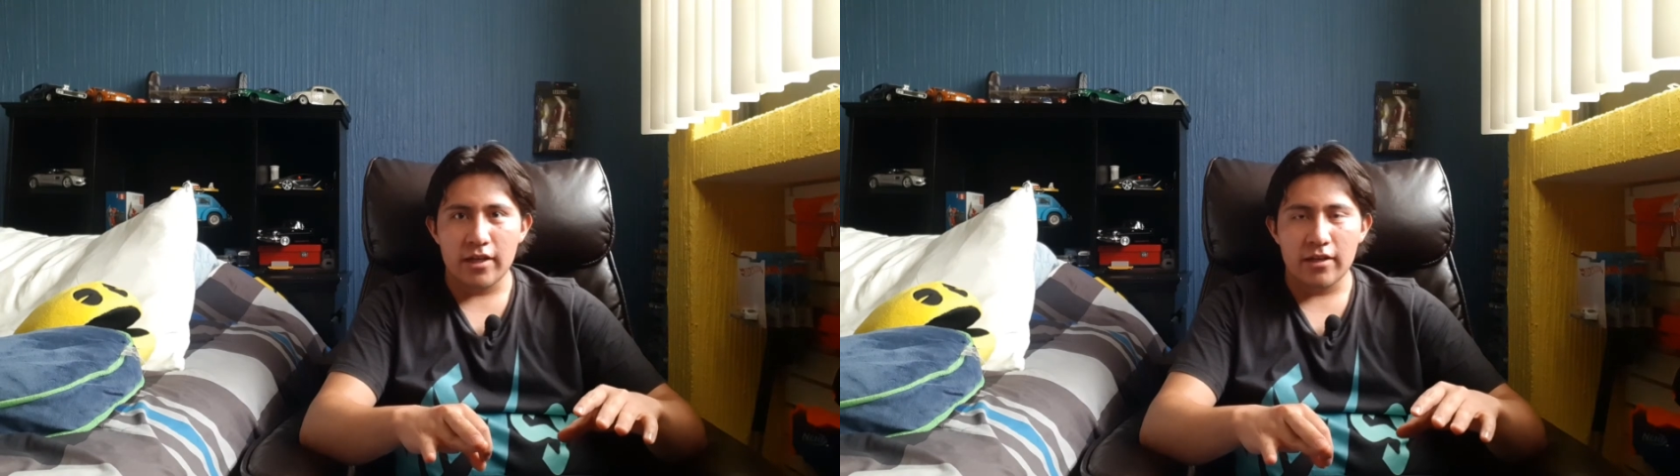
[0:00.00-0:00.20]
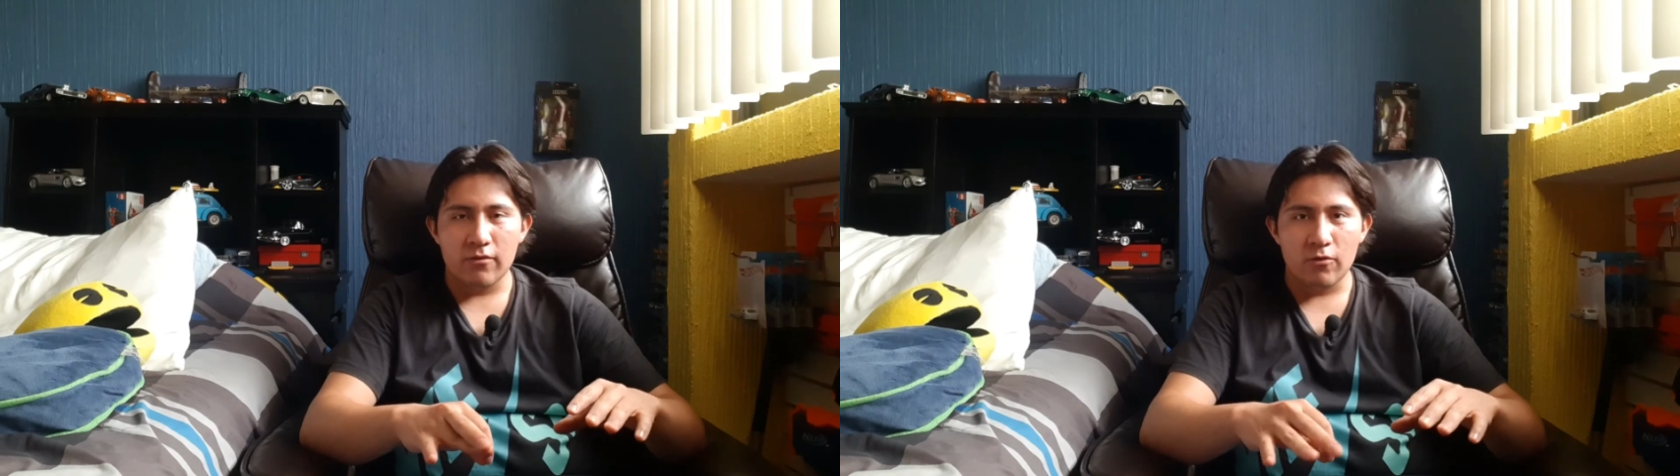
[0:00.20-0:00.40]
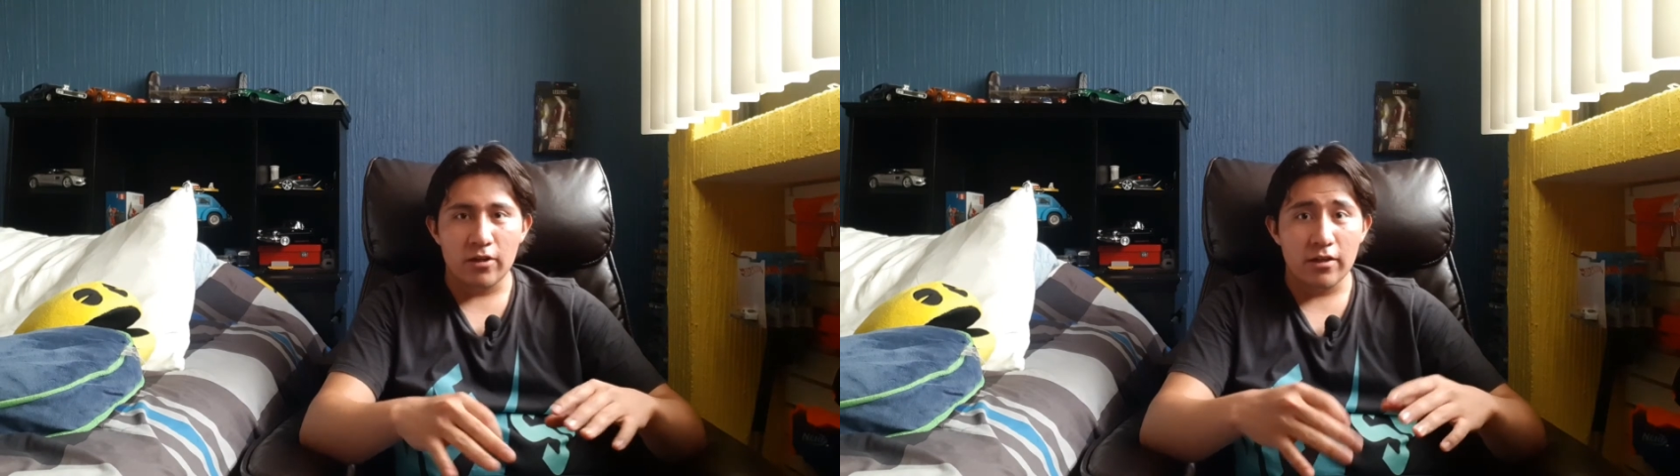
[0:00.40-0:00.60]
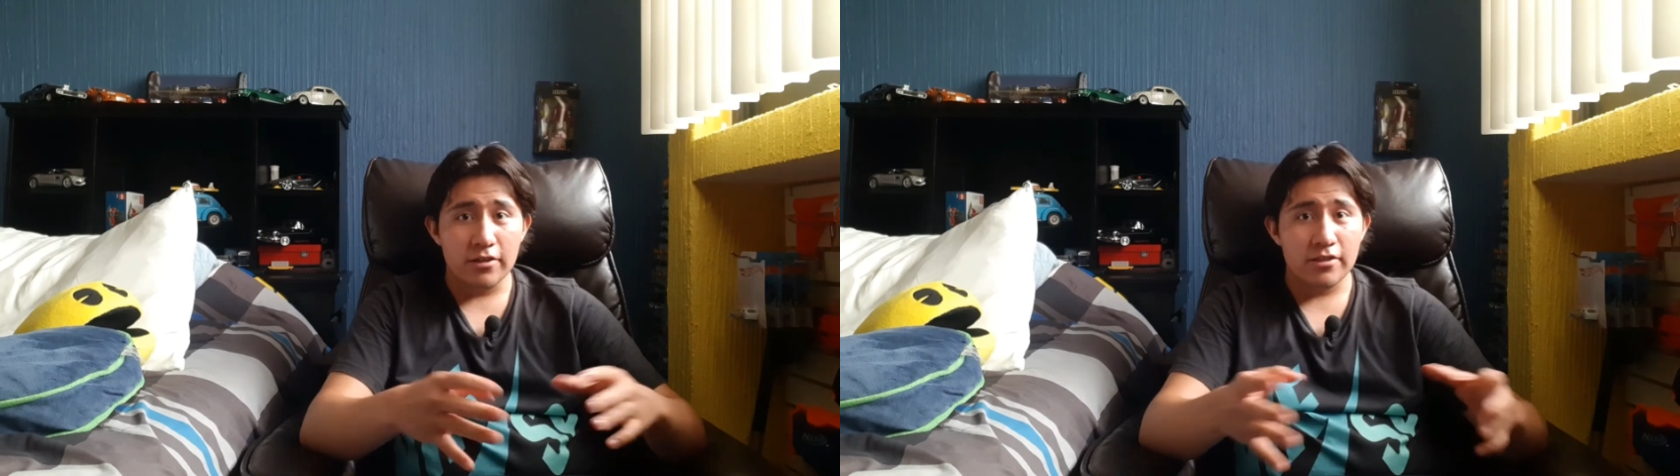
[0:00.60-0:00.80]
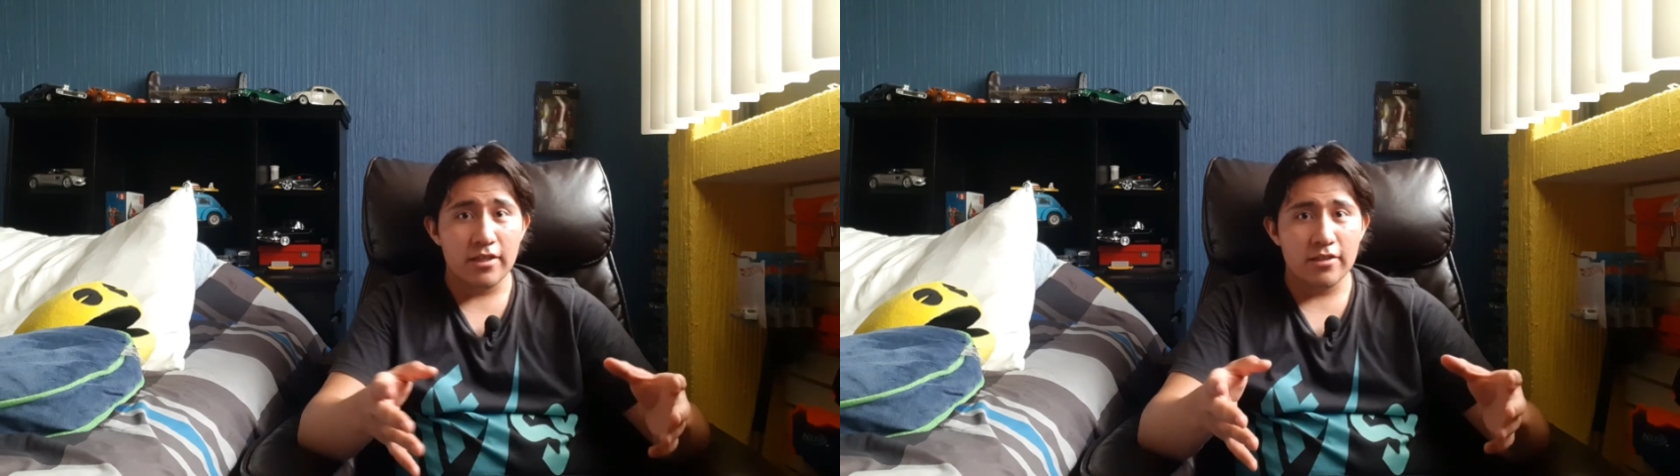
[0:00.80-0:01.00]
and we're going
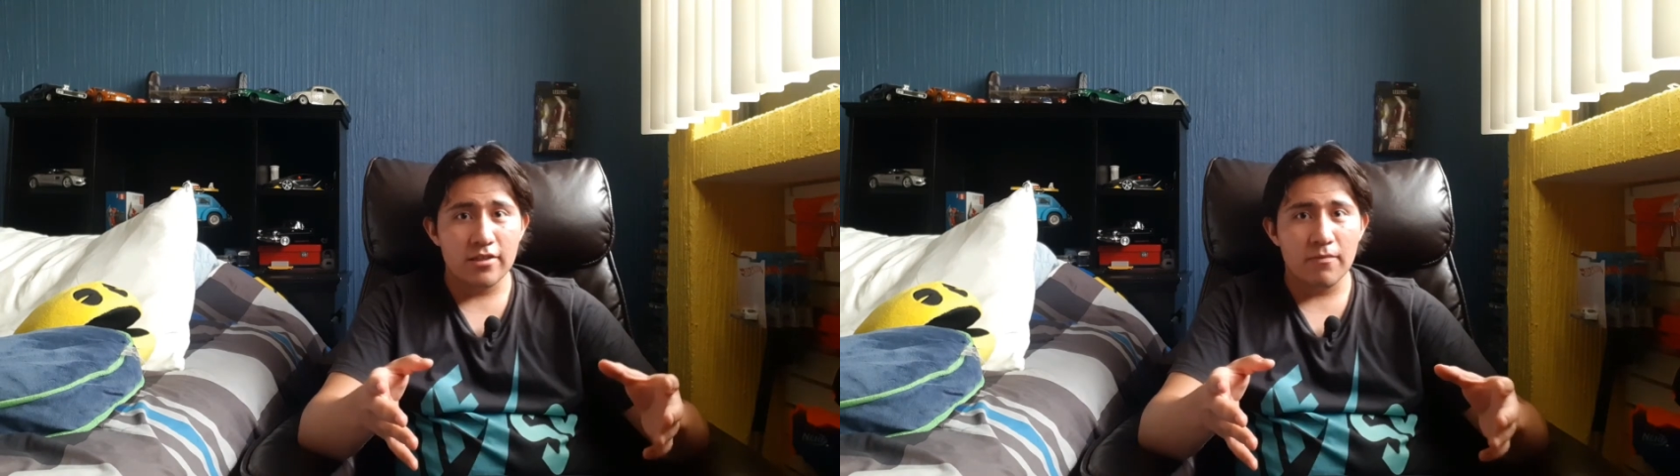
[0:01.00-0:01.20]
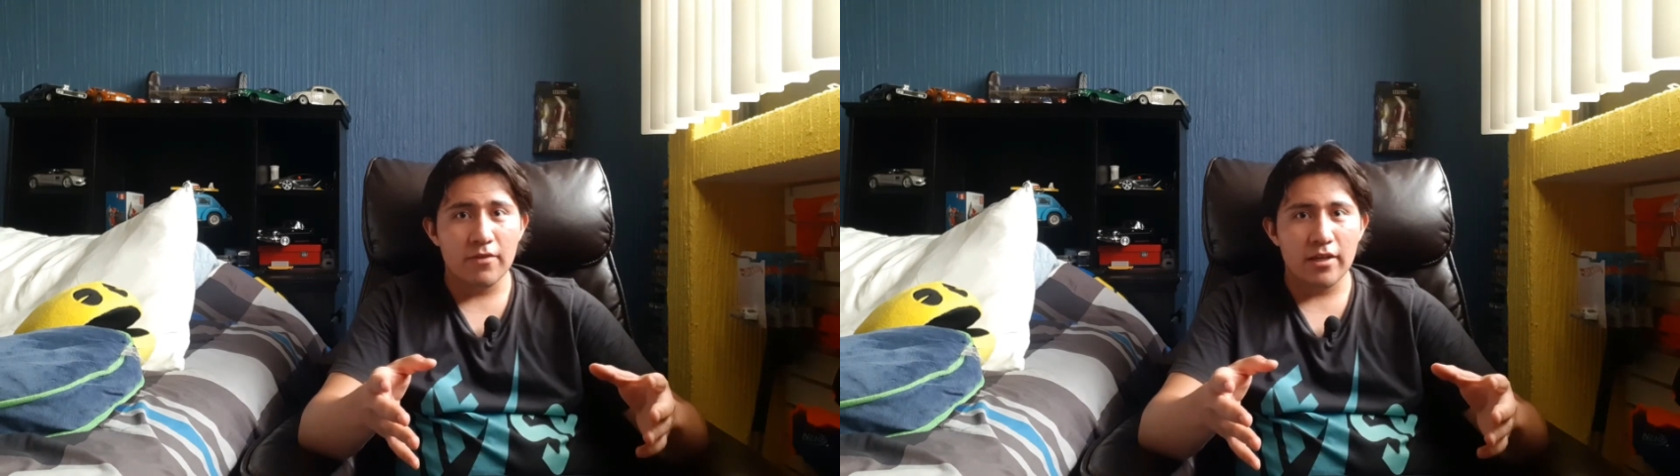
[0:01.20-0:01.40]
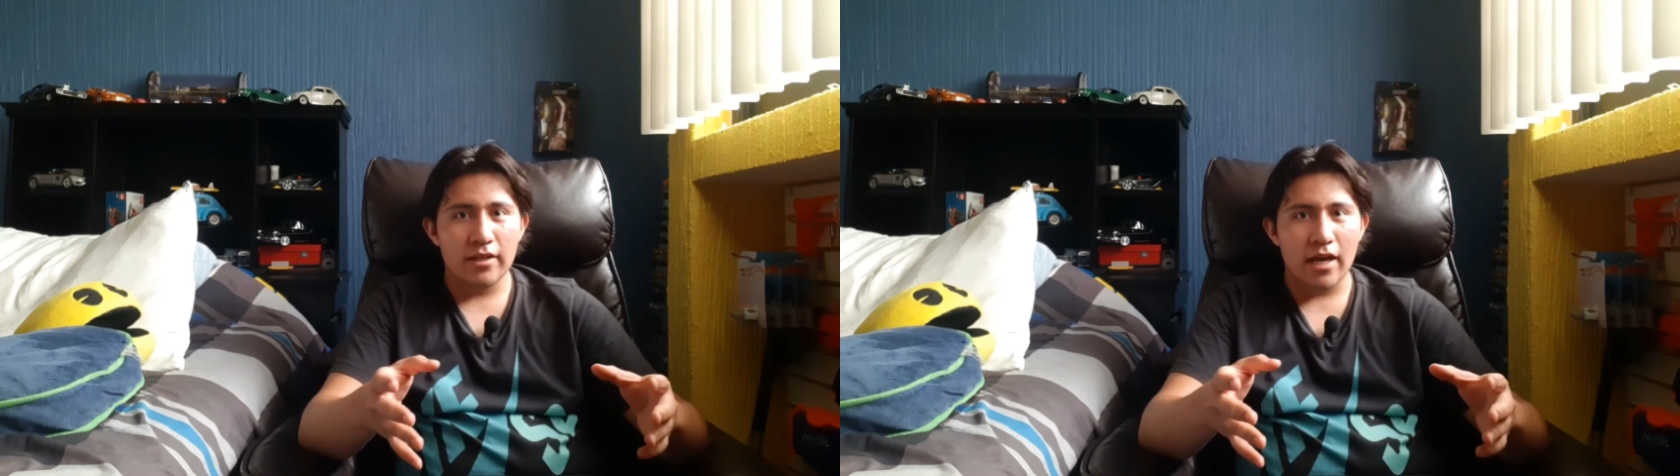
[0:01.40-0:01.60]
to see something